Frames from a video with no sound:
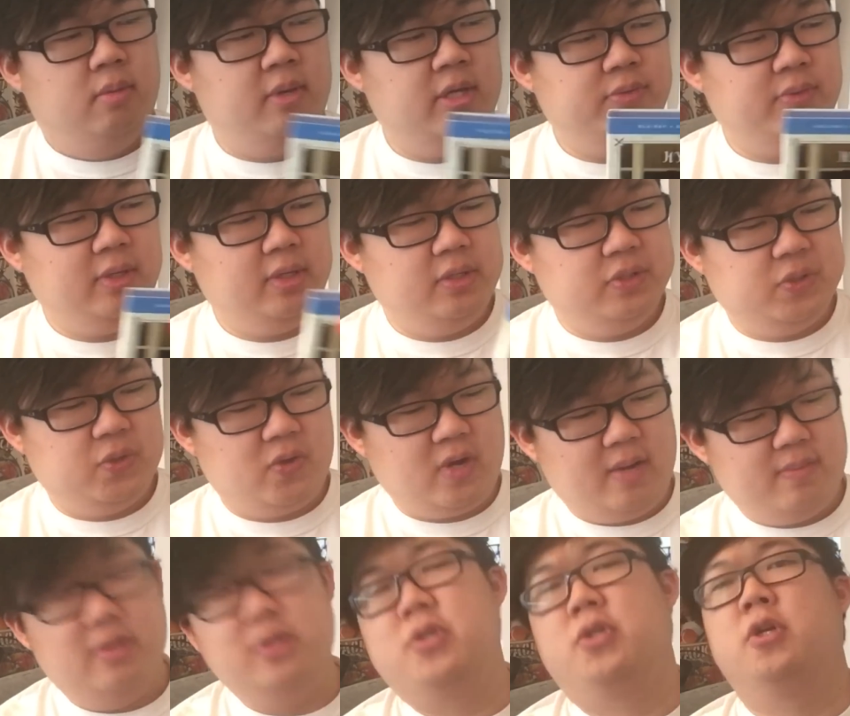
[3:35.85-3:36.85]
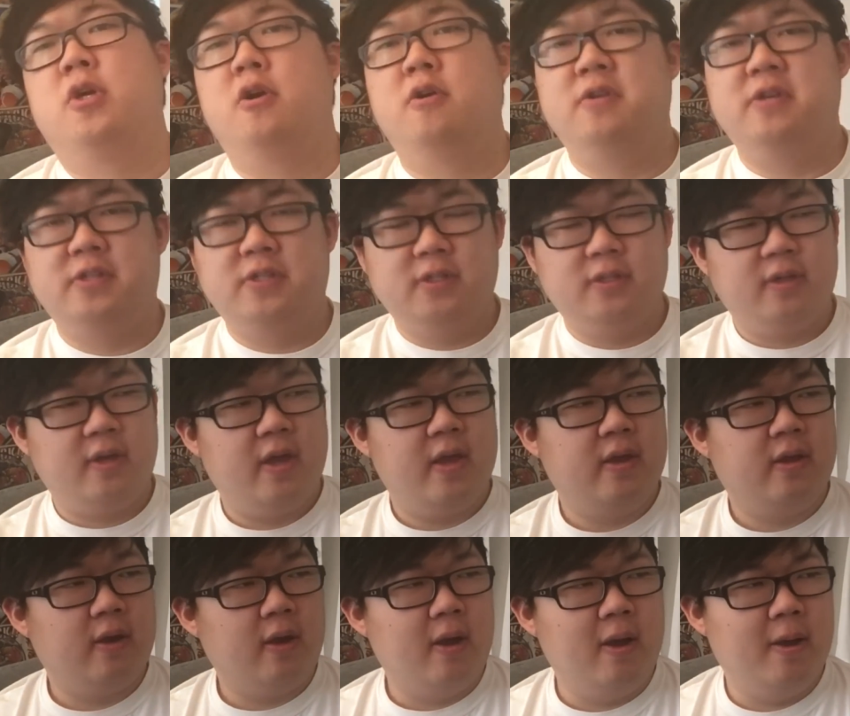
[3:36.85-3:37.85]
The best way to describe this show, it's
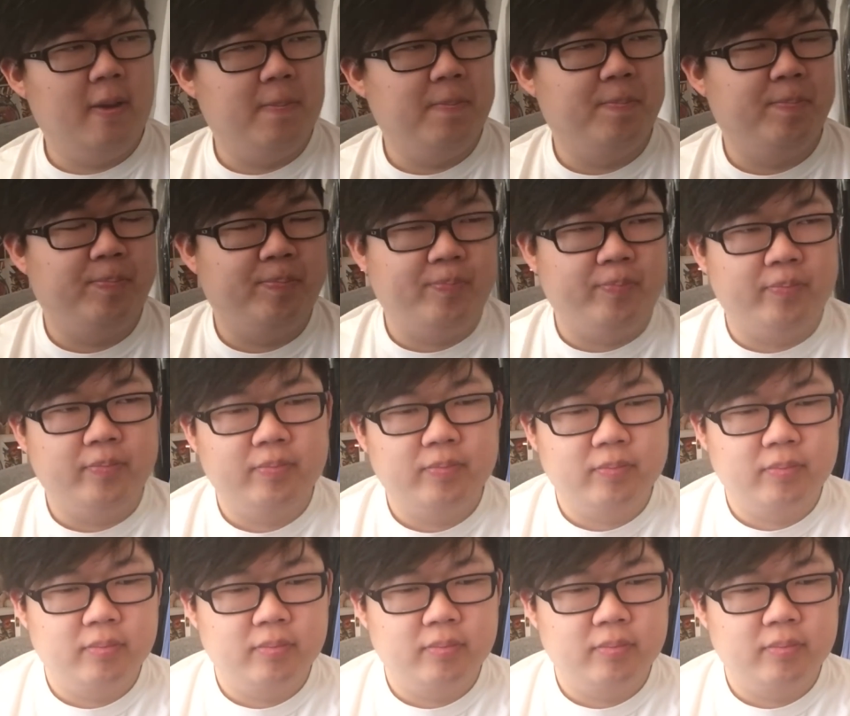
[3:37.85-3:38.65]
like um,